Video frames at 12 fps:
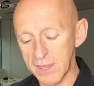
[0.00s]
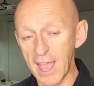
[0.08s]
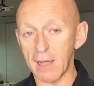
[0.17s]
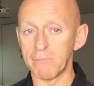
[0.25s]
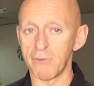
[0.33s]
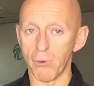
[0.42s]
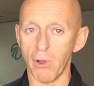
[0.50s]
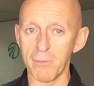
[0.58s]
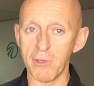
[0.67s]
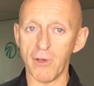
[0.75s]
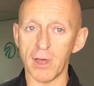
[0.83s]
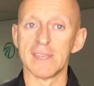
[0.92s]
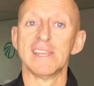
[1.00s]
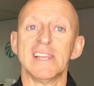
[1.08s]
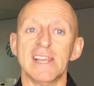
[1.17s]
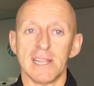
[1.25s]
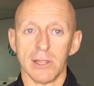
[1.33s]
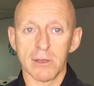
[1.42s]
Now, before I move on,
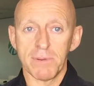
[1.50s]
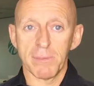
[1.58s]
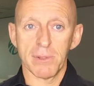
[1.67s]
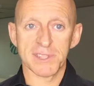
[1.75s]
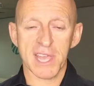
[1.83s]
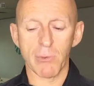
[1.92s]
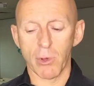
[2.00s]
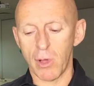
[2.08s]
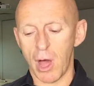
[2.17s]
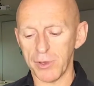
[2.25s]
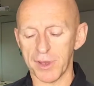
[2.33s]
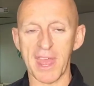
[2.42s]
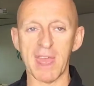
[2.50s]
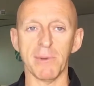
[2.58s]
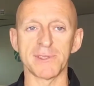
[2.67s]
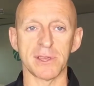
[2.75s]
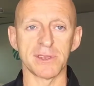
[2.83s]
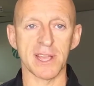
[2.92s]
a lot of people say, well, hold on,
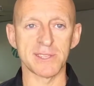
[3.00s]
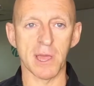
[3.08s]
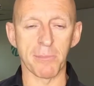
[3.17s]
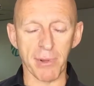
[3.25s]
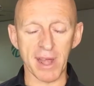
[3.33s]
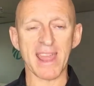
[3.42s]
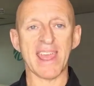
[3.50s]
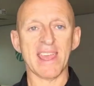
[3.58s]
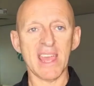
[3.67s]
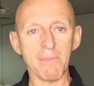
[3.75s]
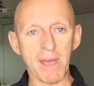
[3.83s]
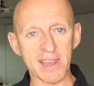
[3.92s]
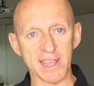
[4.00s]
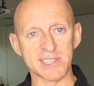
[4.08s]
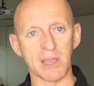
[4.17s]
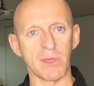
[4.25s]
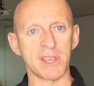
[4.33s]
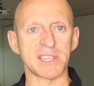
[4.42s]
Amazon does that, Brett, eBay
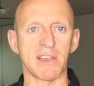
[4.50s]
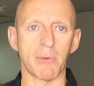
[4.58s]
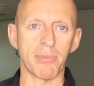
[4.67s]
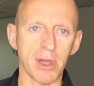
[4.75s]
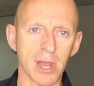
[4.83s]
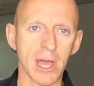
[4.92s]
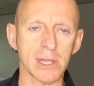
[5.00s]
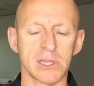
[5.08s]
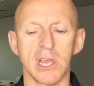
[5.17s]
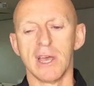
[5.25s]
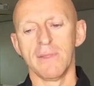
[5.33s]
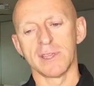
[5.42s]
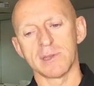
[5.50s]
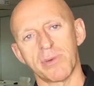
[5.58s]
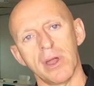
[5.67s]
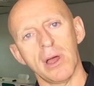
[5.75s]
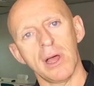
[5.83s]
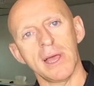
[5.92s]
does that, they just have a product, there's a
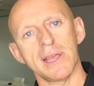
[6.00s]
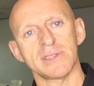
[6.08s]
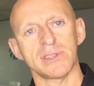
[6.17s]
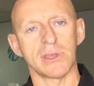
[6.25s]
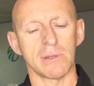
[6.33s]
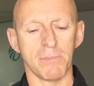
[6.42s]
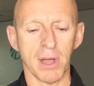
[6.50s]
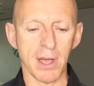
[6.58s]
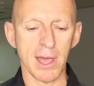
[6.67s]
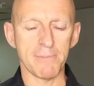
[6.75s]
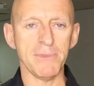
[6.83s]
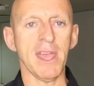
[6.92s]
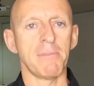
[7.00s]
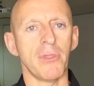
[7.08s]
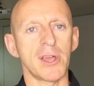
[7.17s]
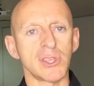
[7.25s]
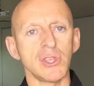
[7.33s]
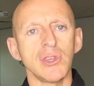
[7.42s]
price, you can buy it. Yeah,
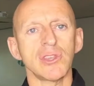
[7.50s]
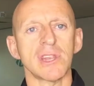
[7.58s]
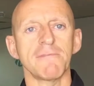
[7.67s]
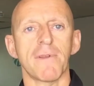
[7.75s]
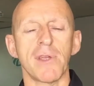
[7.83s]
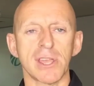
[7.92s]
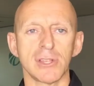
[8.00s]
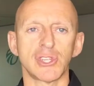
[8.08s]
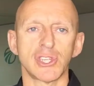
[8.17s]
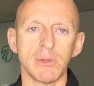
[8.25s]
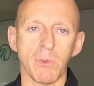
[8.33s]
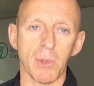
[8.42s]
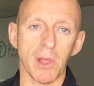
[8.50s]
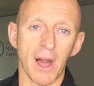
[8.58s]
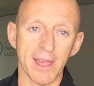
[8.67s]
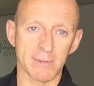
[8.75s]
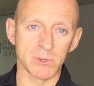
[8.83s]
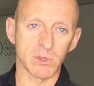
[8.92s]
but those are usually very consumable
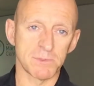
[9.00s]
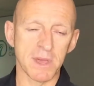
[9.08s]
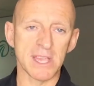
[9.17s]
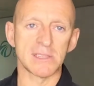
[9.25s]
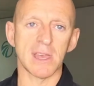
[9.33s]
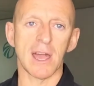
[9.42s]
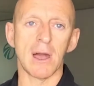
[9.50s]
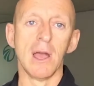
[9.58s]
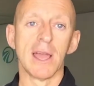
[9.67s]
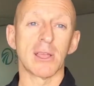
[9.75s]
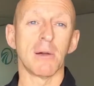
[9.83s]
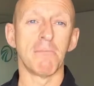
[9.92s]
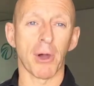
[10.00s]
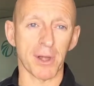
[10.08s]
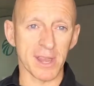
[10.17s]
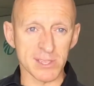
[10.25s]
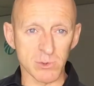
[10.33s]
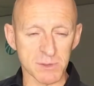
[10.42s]
items, which means they are
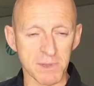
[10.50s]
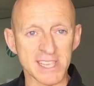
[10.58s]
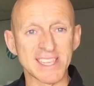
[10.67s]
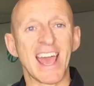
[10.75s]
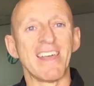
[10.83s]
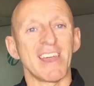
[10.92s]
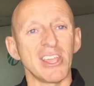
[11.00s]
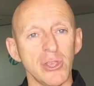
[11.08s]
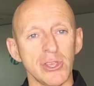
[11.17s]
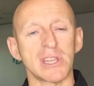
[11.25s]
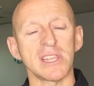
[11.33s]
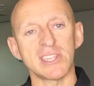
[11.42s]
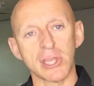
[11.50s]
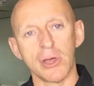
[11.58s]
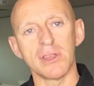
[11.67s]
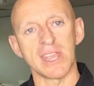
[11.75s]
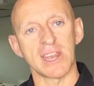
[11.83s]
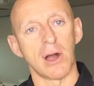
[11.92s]
commodities, which means they usually
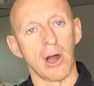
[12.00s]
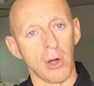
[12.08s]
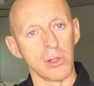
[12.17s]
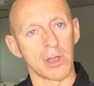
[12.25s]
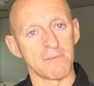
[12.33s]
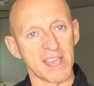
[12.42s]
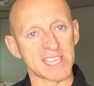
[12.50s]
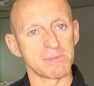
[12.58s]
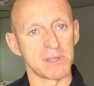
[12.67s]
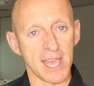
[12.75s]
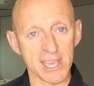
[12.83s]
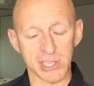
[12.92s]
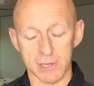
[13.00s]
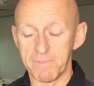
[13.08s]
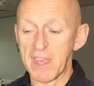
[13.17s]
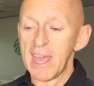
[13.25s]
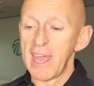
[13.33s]
don't need a whole lot of explanation.